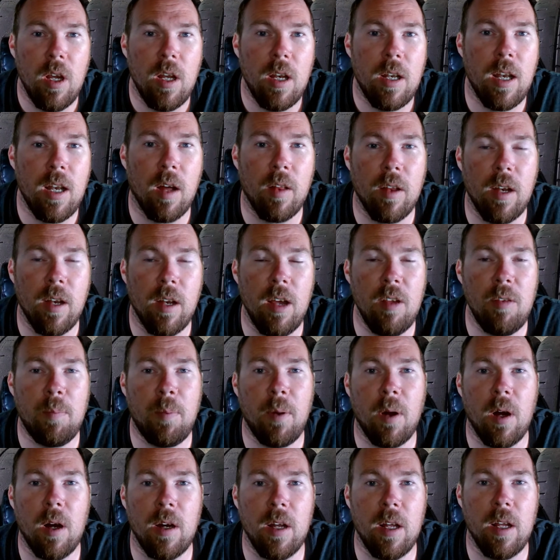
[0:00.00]
Now, the nice
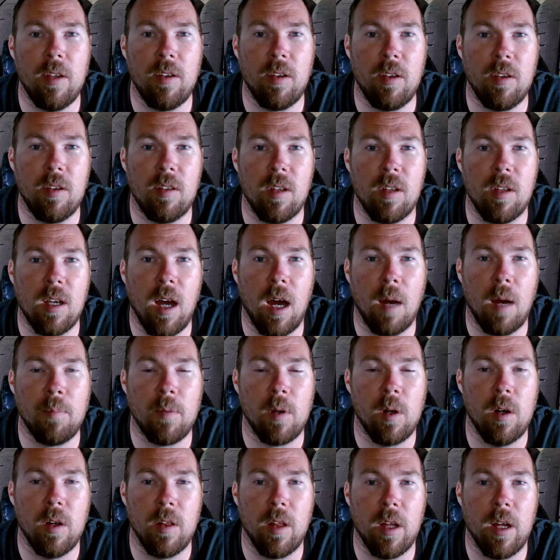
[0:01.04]
part is the
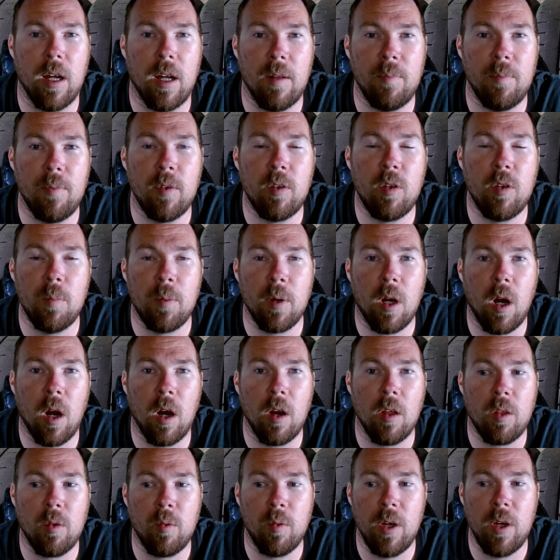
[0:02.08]

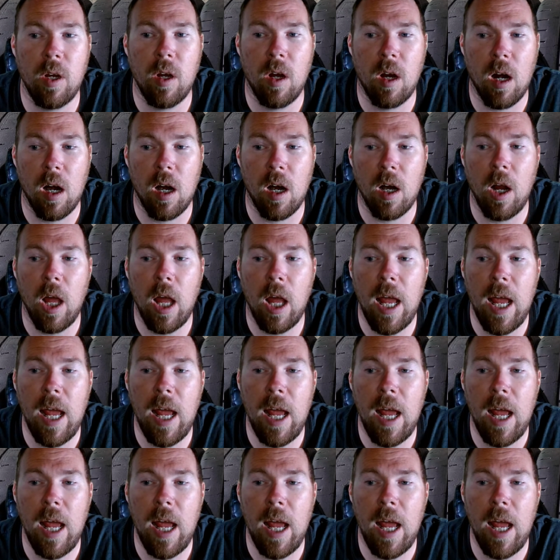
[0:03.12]
Supercar 3R